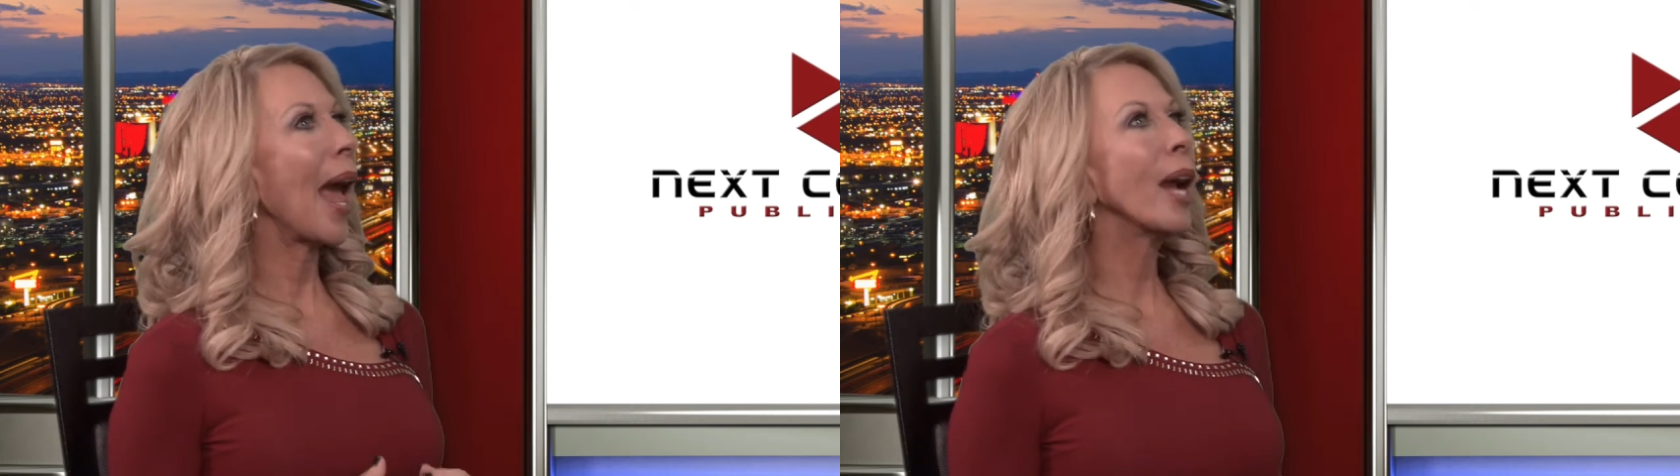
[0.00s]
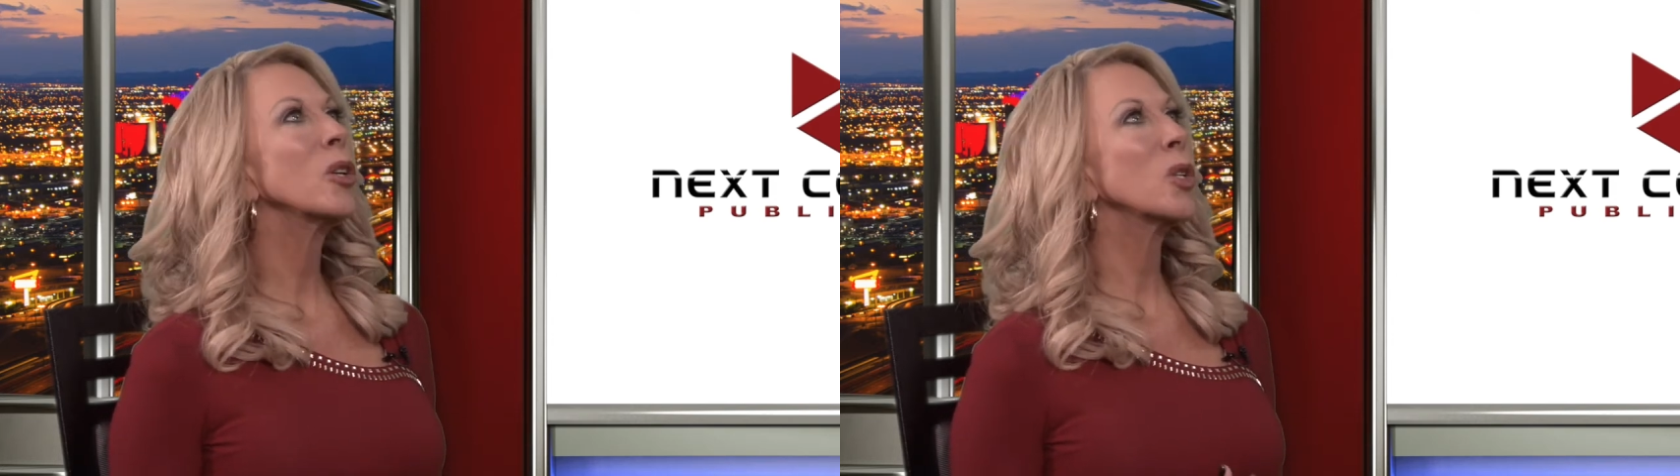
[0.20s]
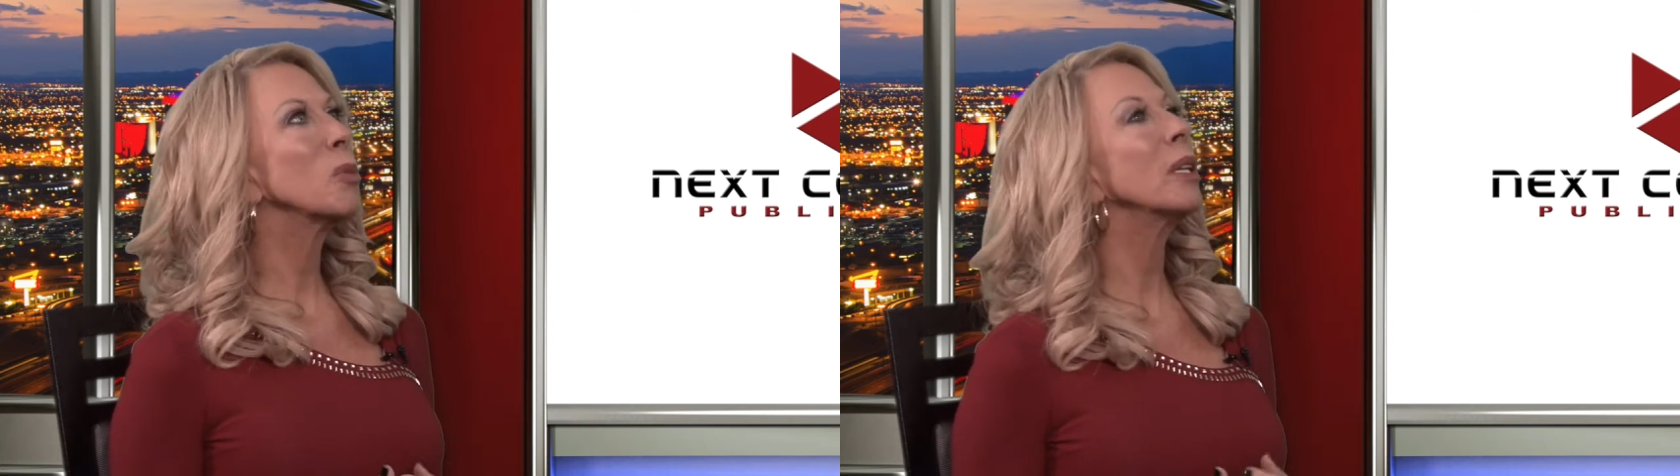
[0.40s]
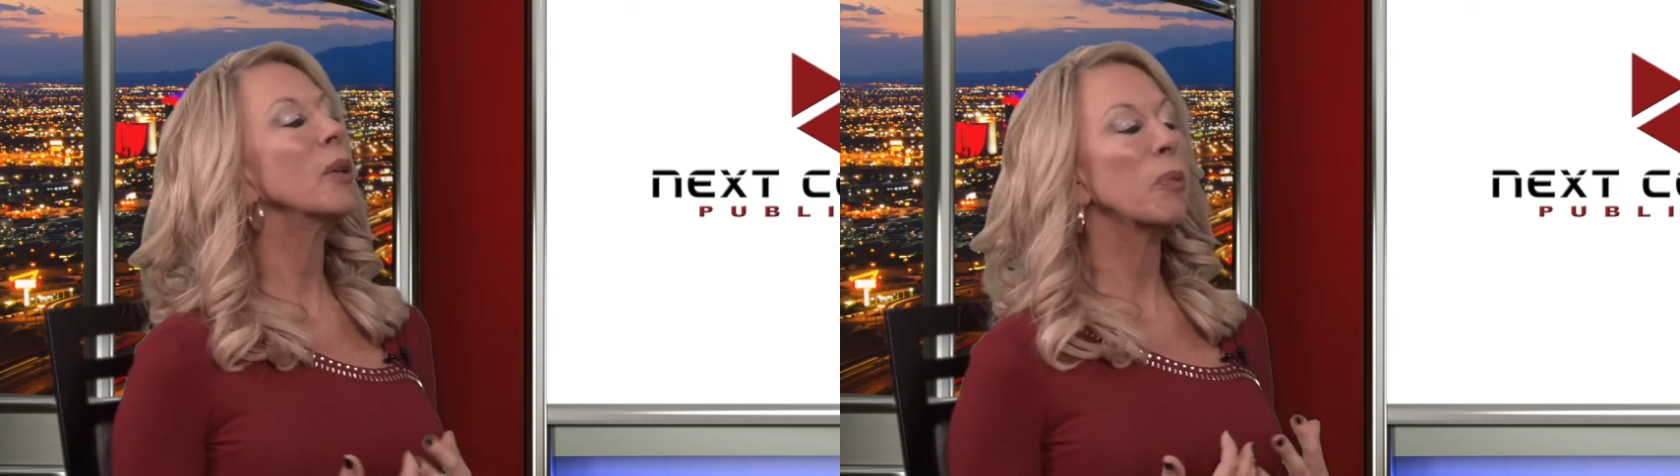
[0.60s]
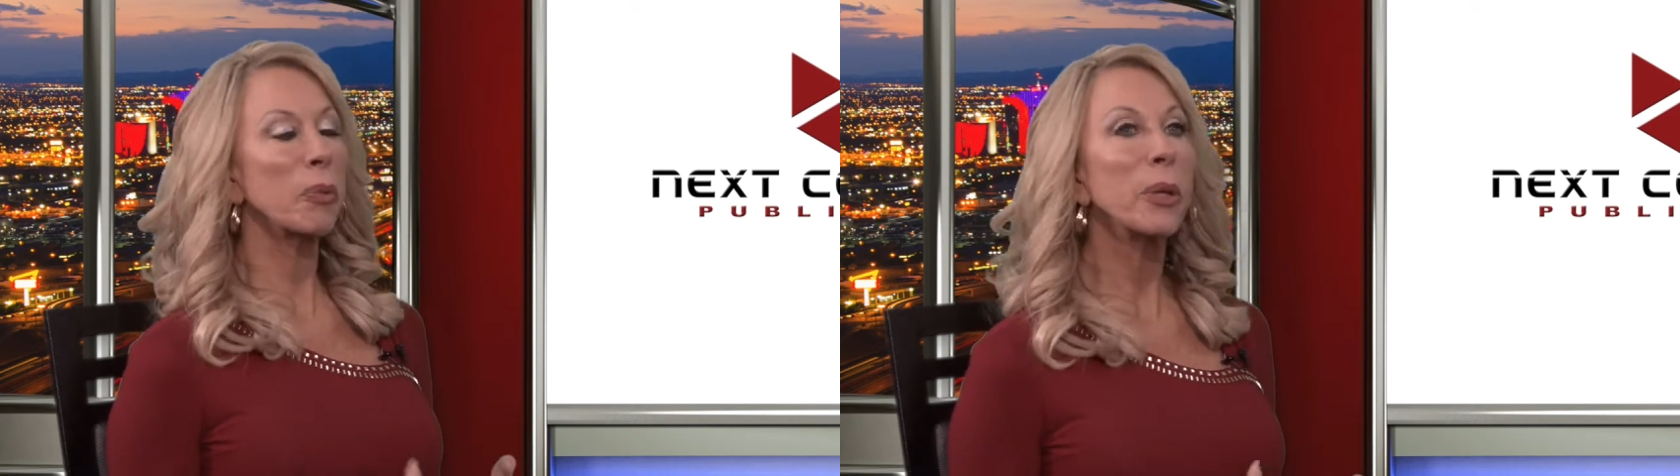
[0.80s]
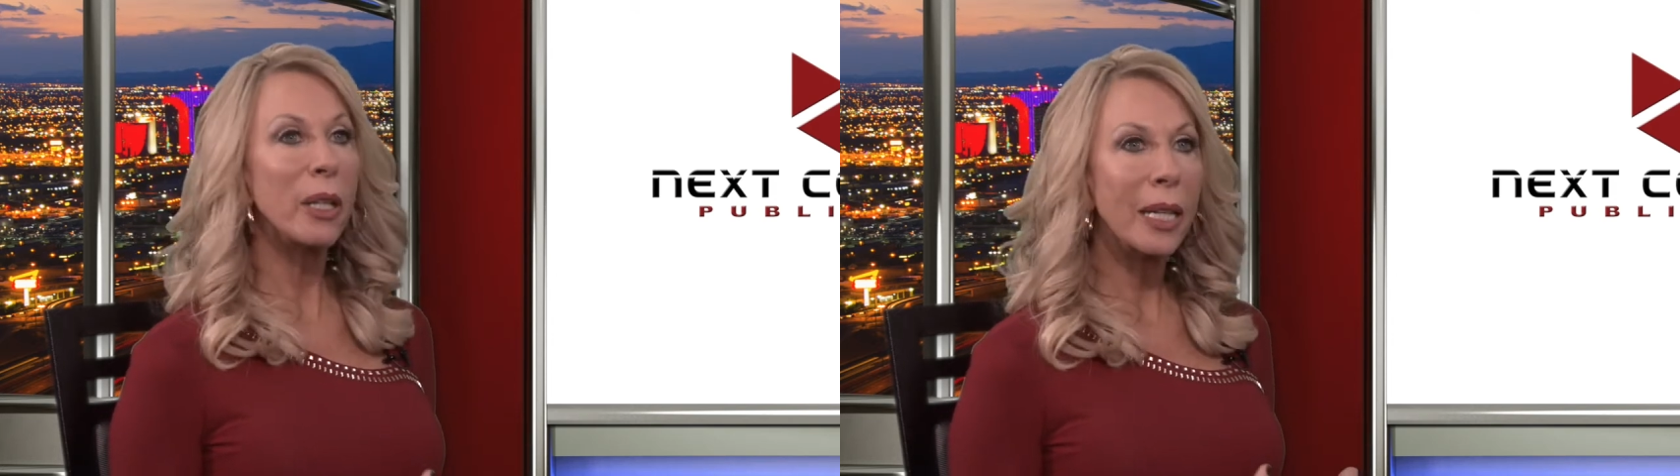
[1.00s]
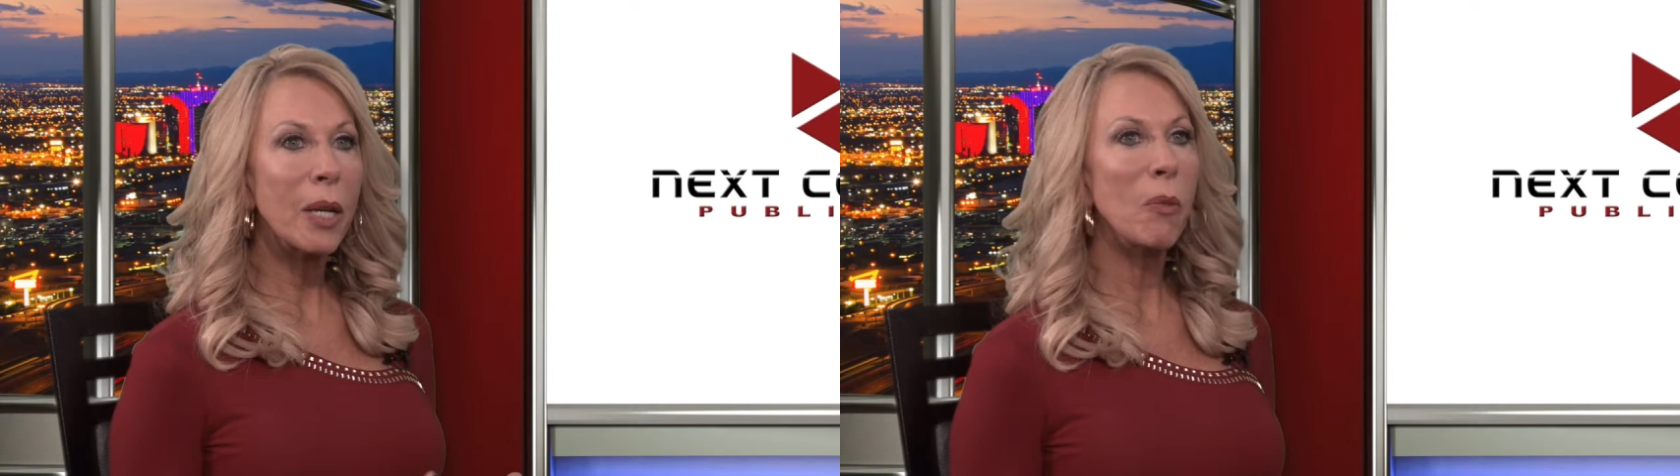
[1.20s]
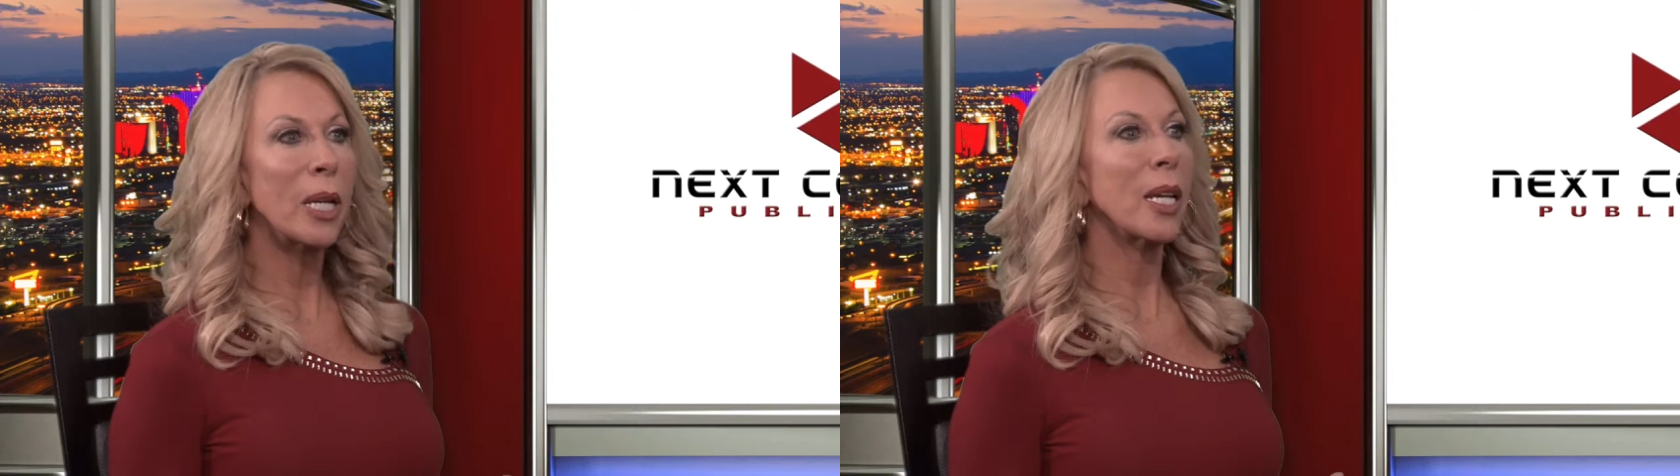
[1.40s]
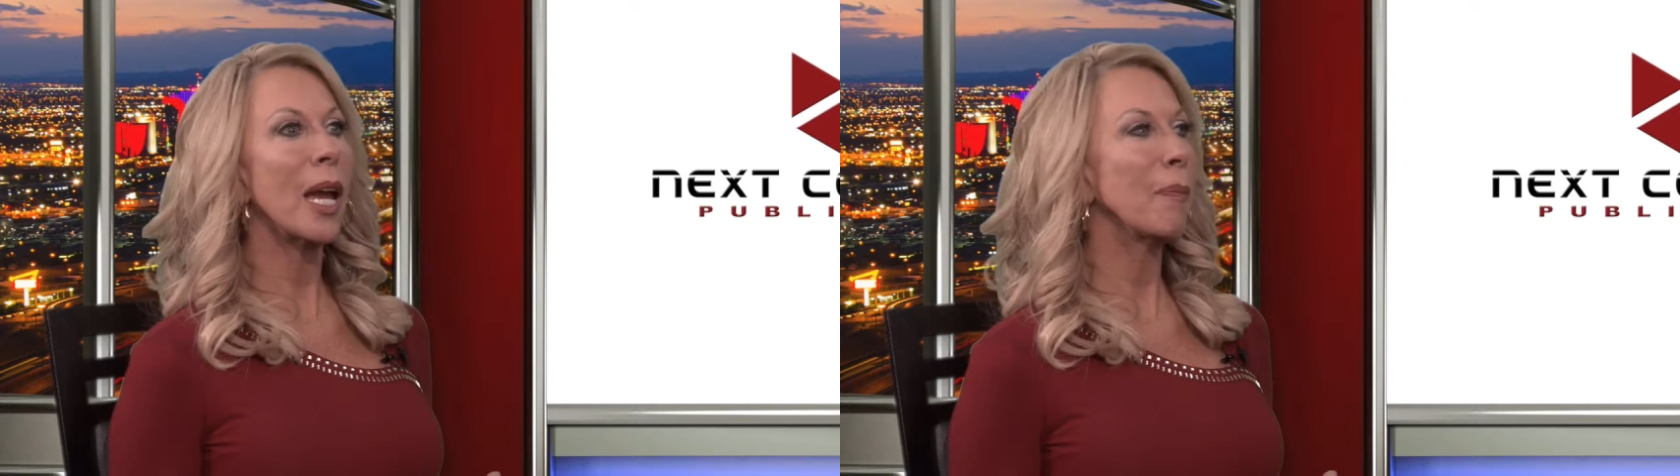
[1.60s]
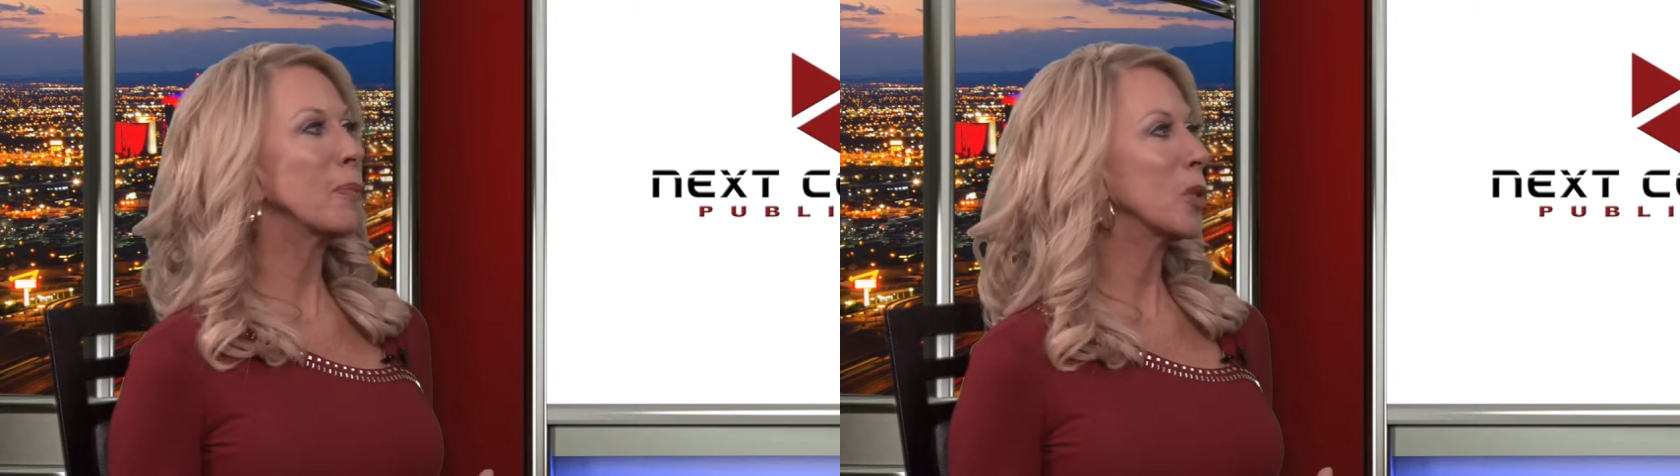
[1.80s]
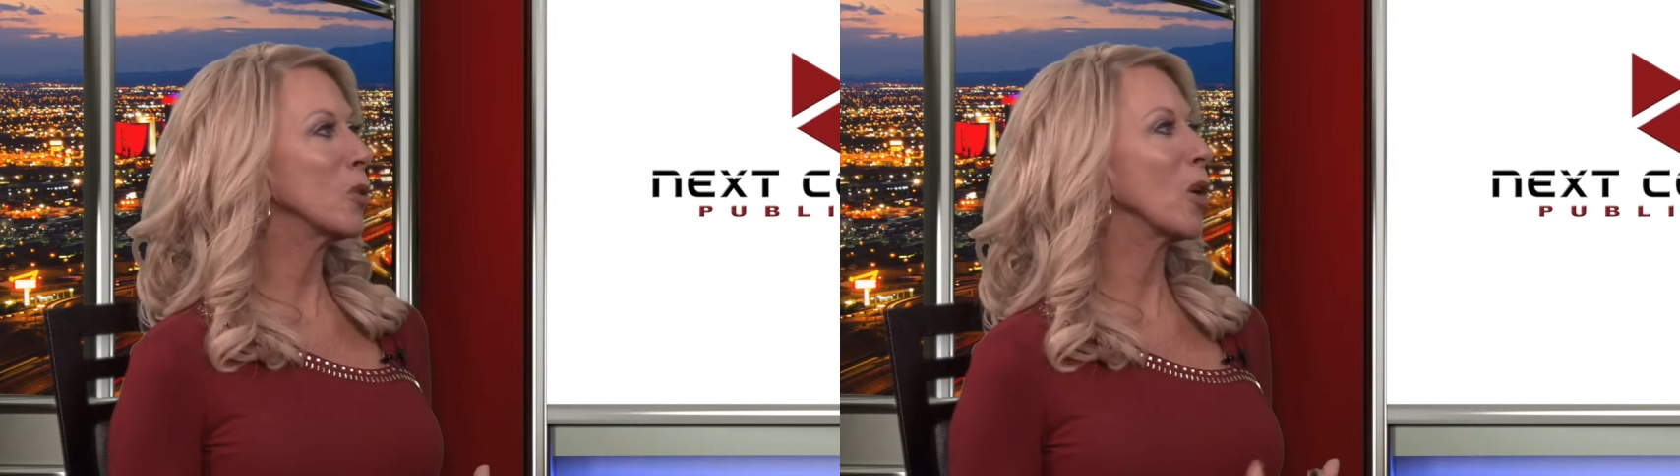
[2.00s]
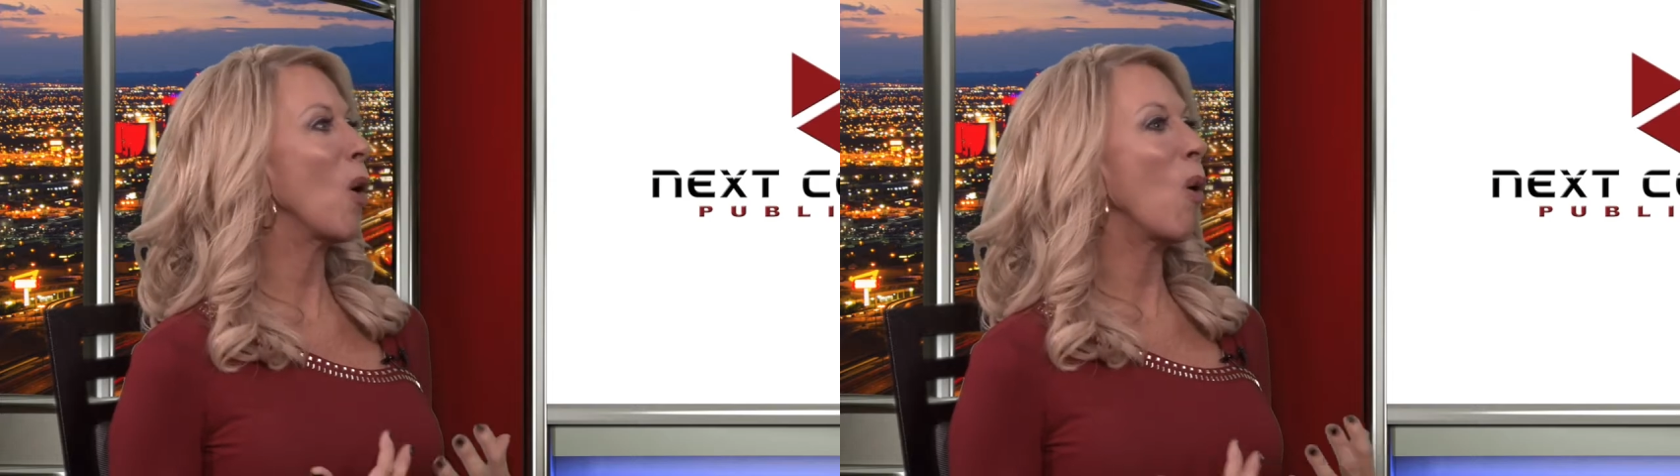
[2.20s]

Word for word: actually really went up to the